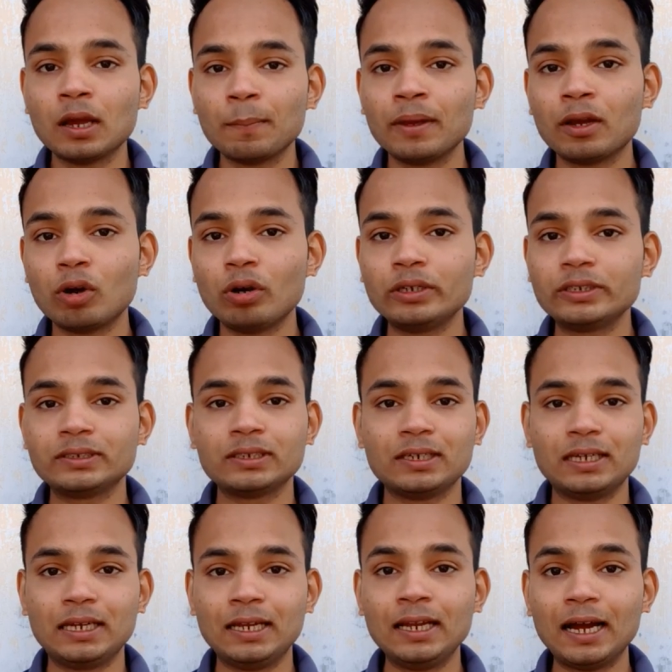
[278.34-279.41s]
because
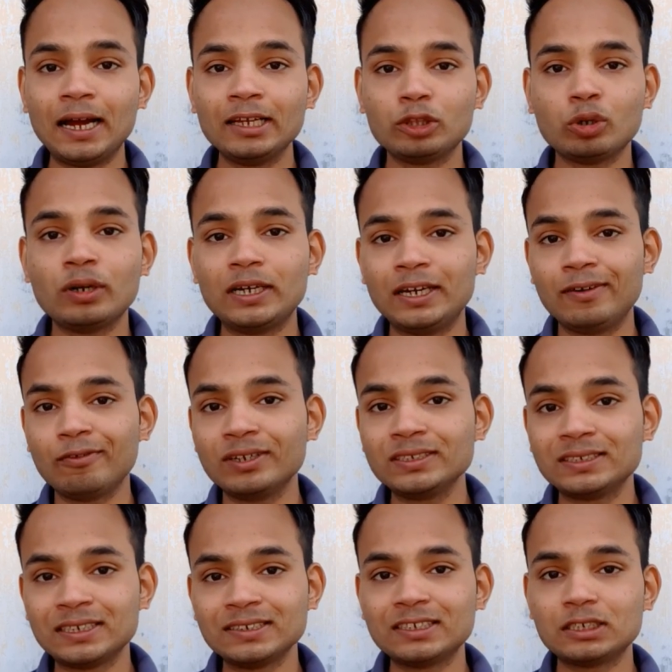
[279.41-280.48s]
I thought it was
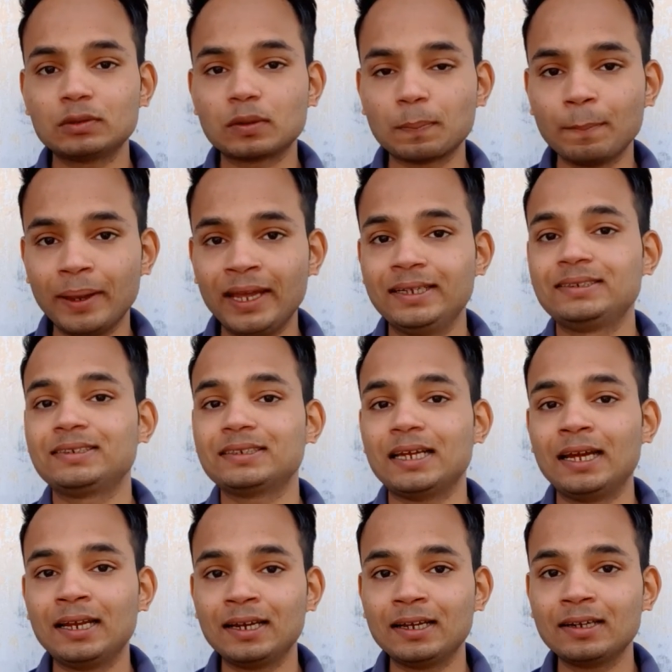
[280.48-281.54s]
just maths,
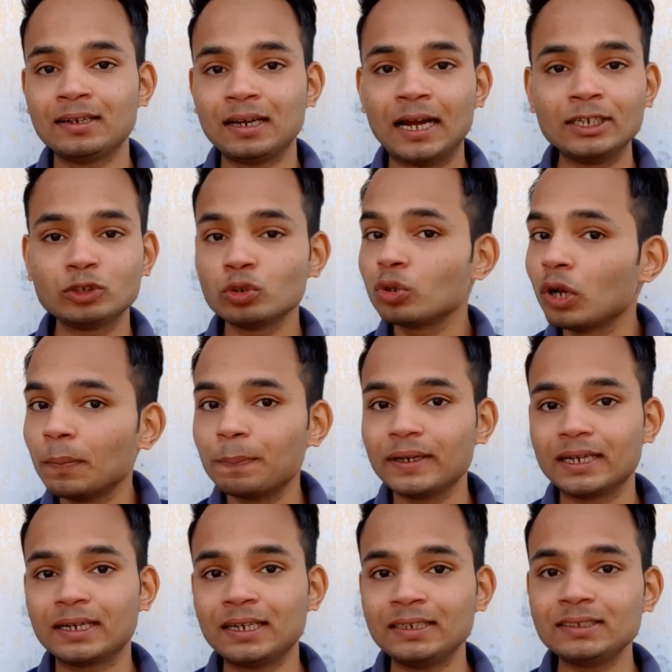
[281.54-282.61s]
and I should not
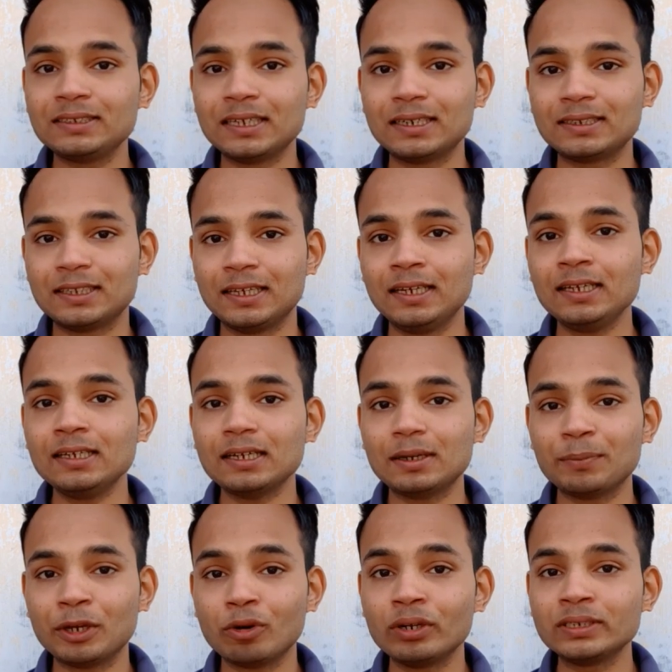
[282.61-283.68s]
practice that thing
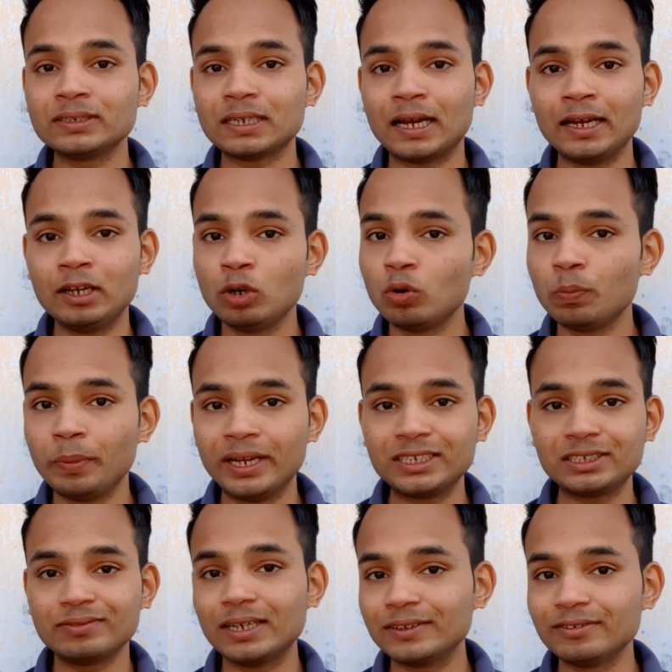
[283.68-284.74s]
because I know maths
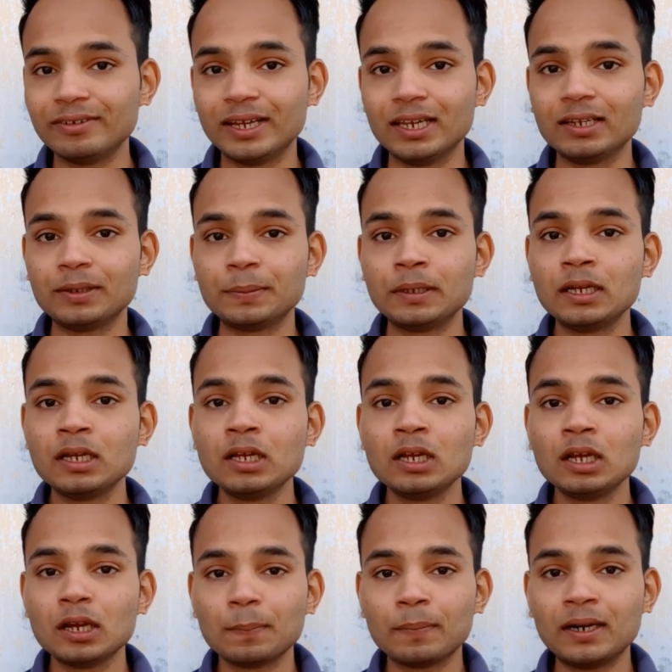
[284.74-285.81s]
very well.
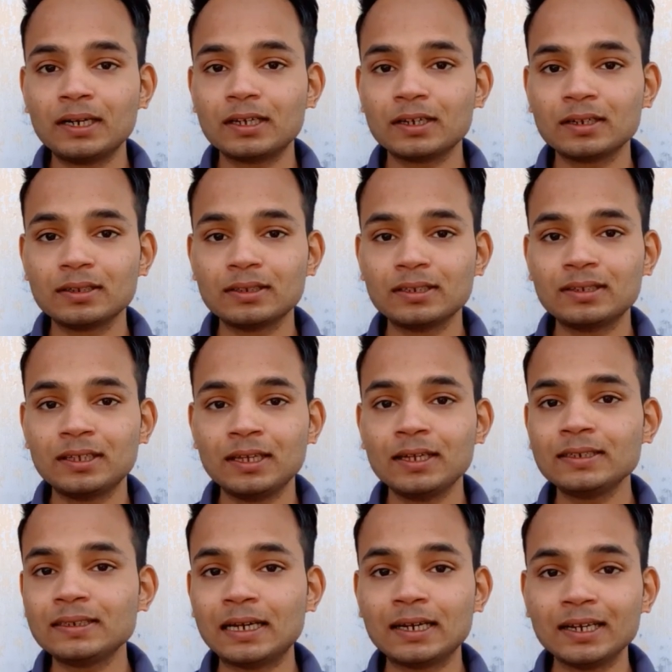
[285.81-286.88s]
But the thing
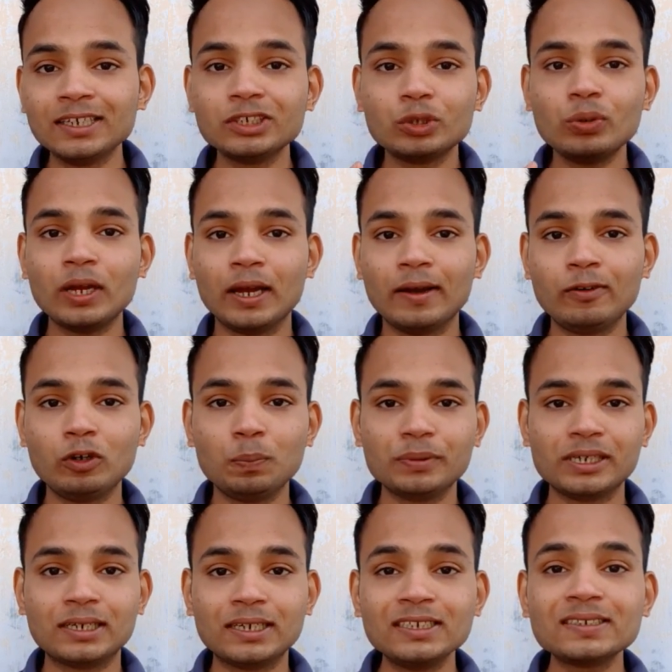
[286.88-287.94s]
is, at least you have to
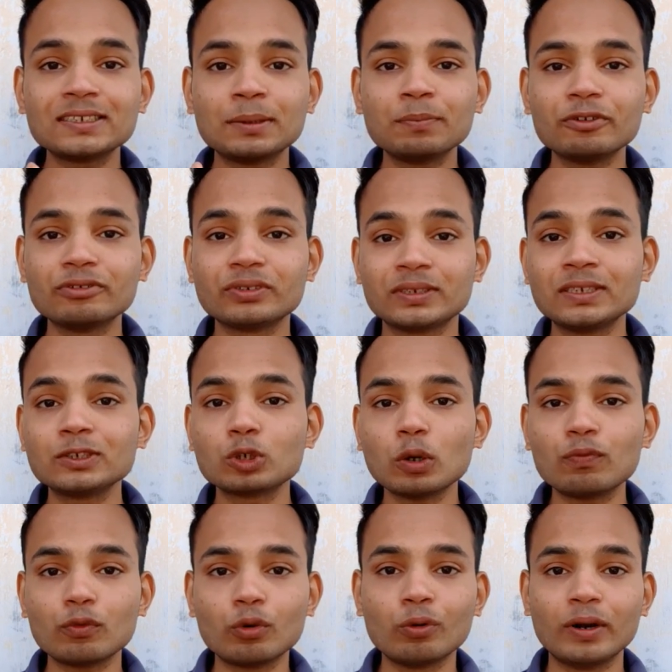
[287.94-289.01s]
practice some questions
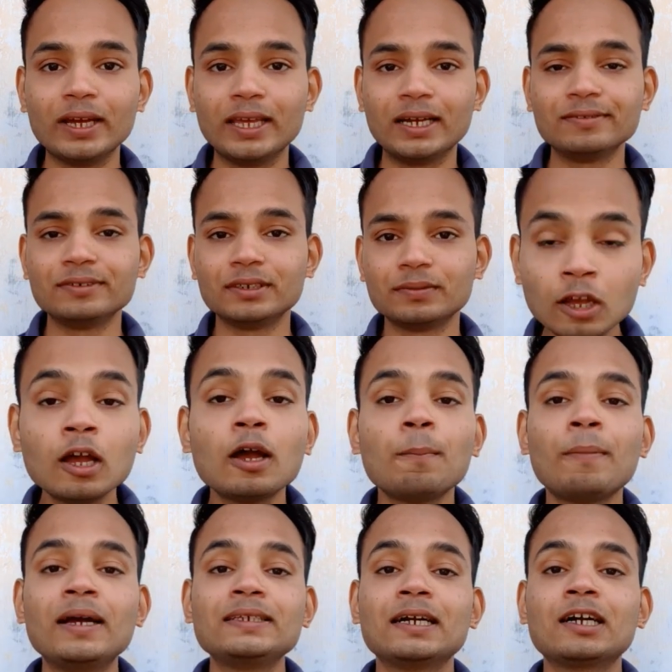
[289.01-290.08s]
of OIR.
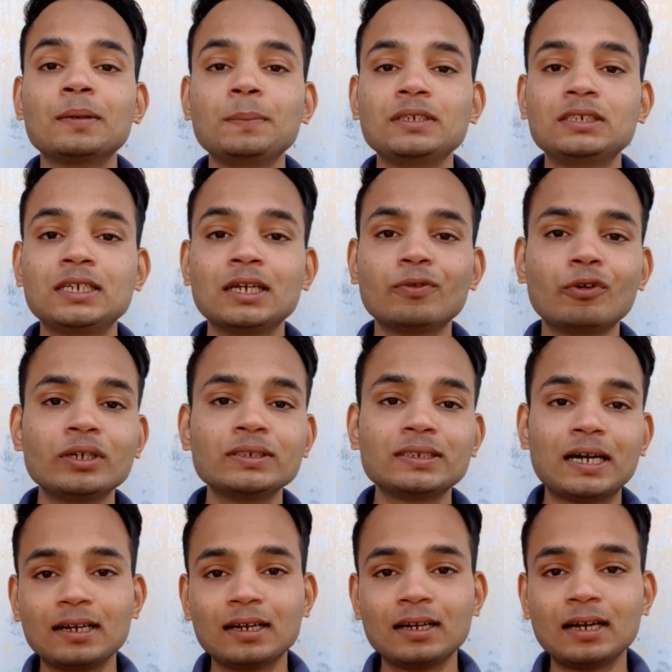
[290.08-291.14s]
My second mistake was
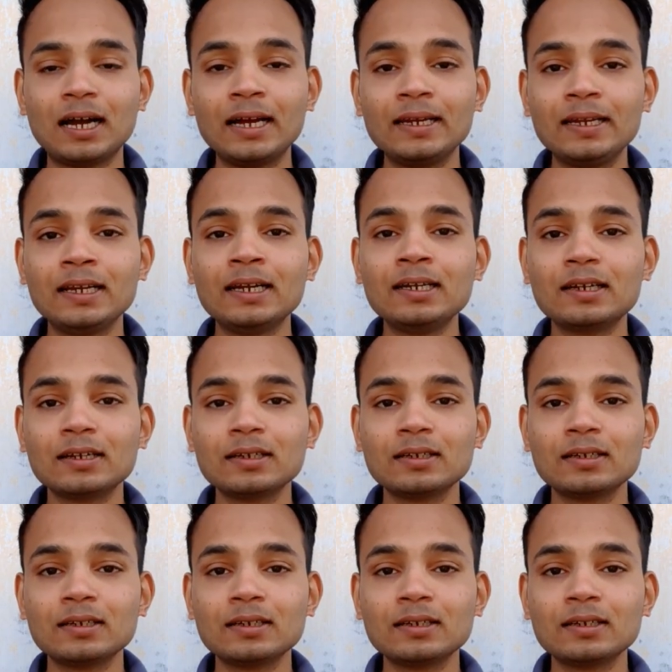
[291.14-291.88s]
I didn't